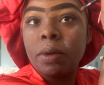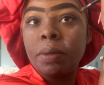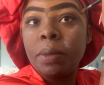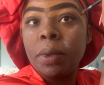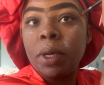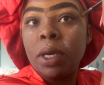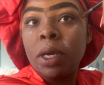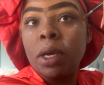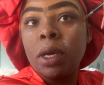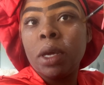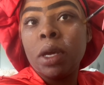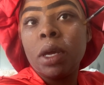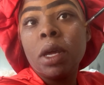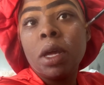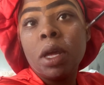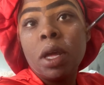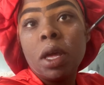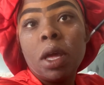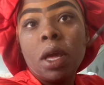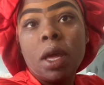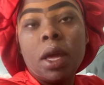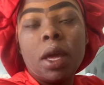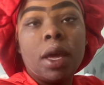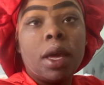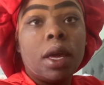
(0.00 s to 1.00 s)
me.
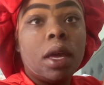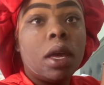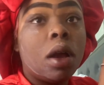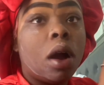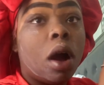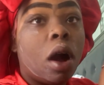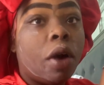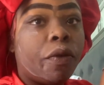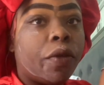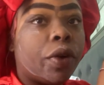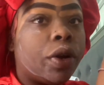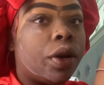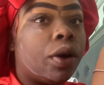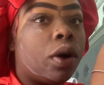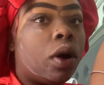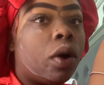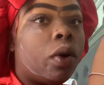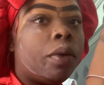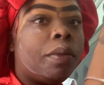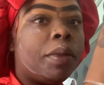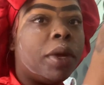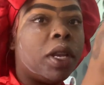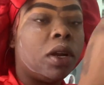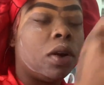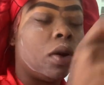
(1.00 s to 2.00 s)
He offered to go
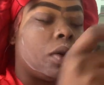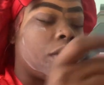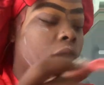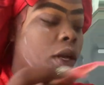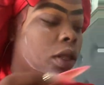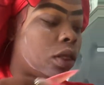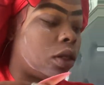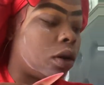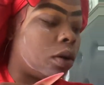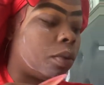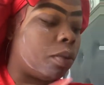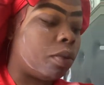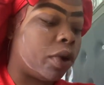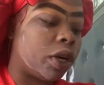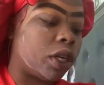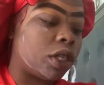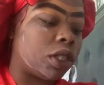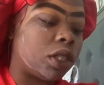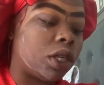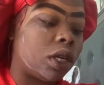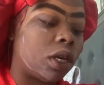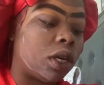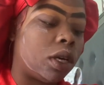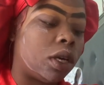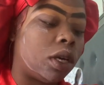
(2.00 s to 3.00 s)
with me to go get the
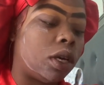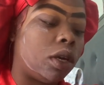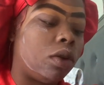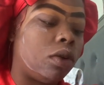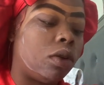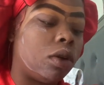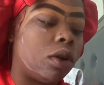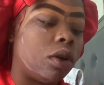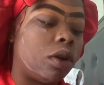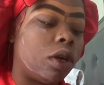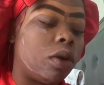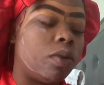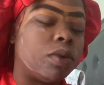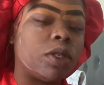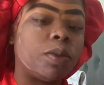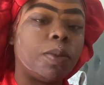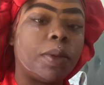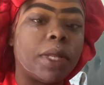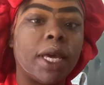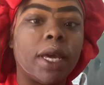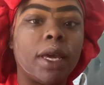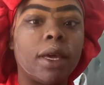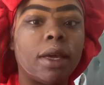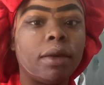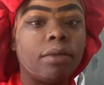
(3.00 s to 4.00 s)
abortion. You know, he was
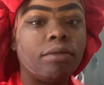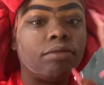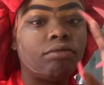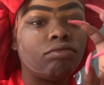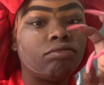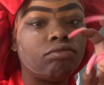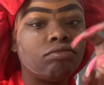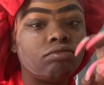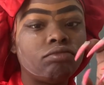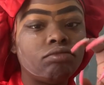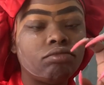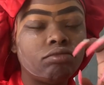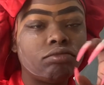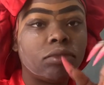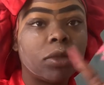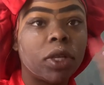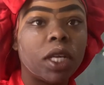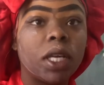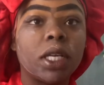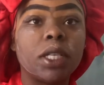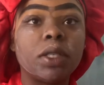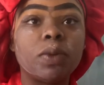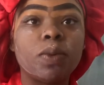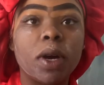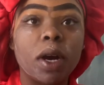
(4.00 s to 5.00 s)
playing
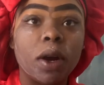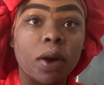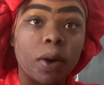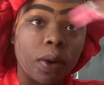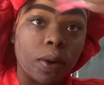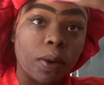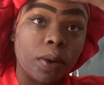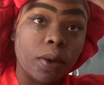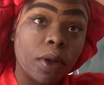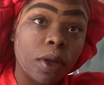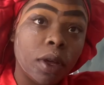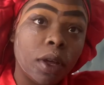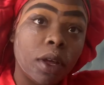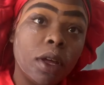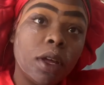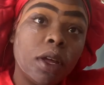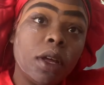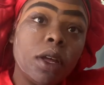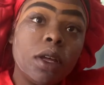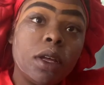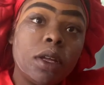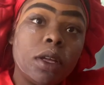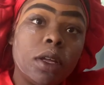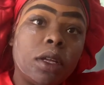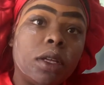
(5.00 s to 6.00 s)
his role.
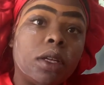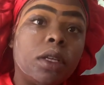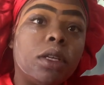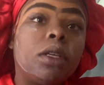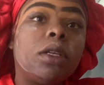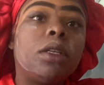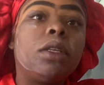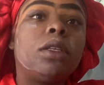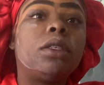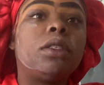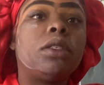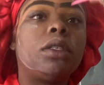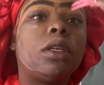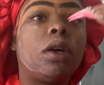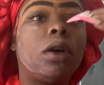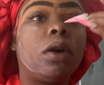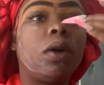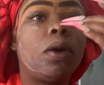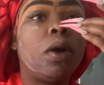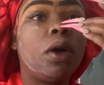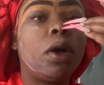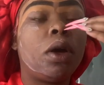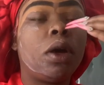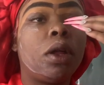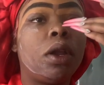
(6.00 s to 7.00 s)

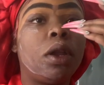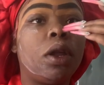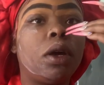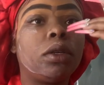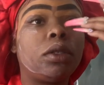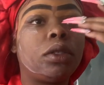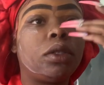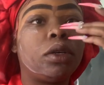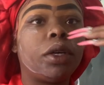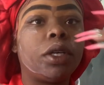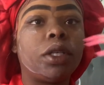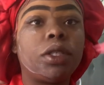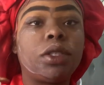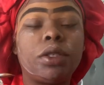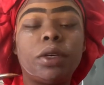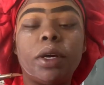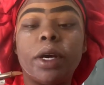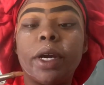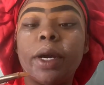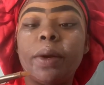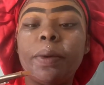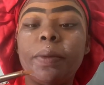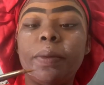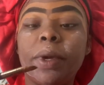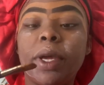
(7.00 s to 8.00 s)
So, long story
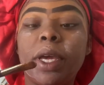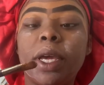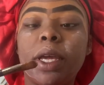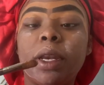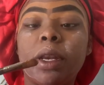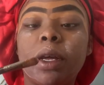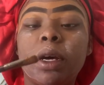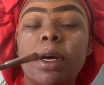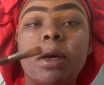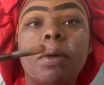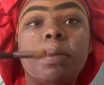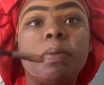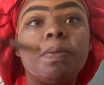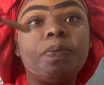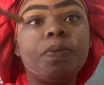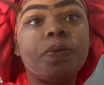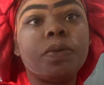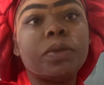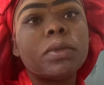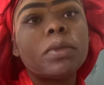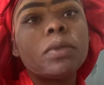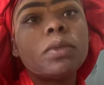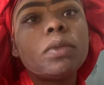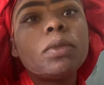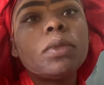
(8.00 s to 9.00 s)
short, we end up
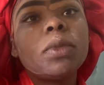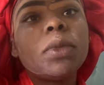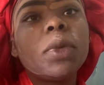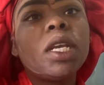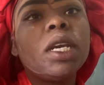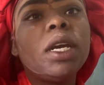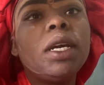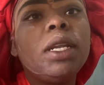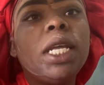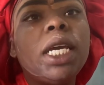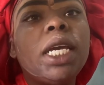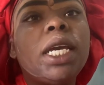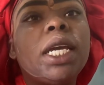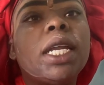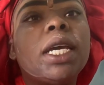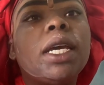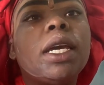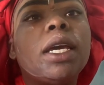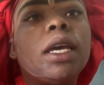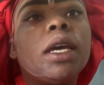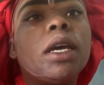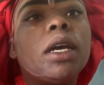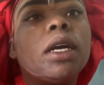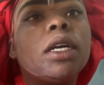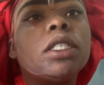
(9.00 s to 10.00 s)
linking
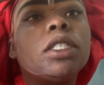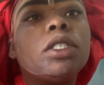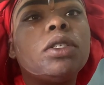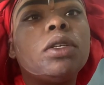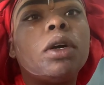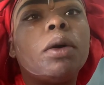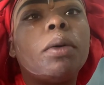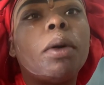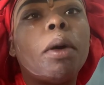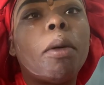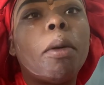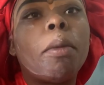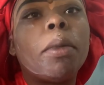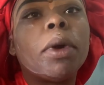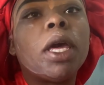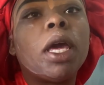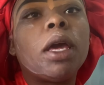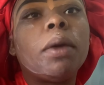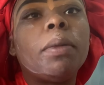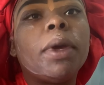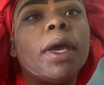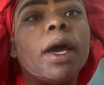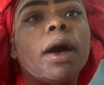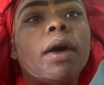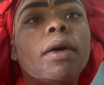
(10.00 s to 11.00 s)
again because, you know, my mama
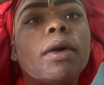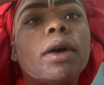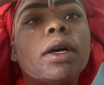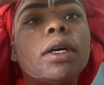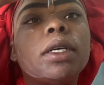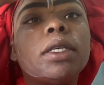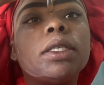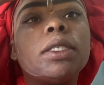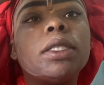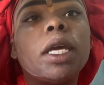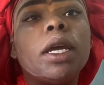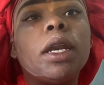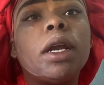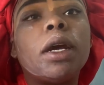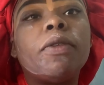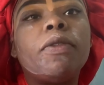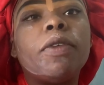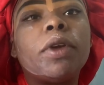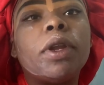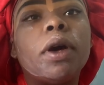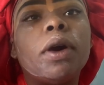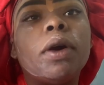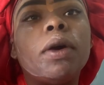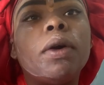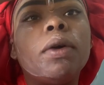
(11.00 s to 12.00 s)
kicked me out. Couldn't stay there
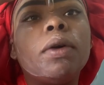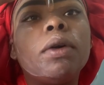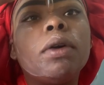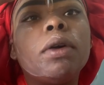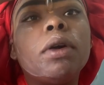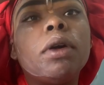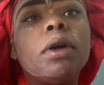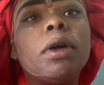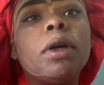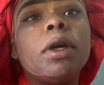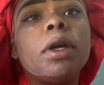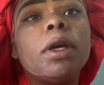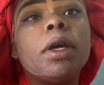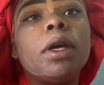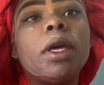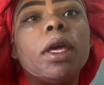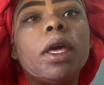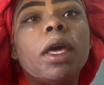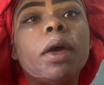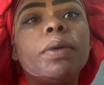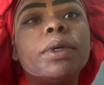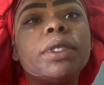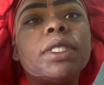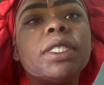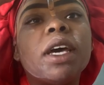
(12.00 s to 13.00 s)
for long.
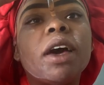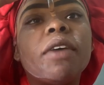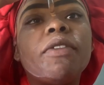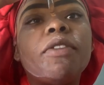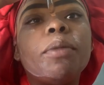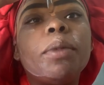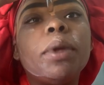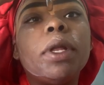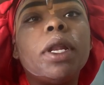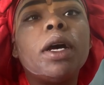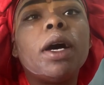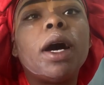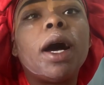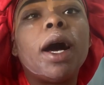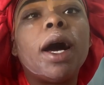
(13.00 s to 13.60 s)
It was time for me to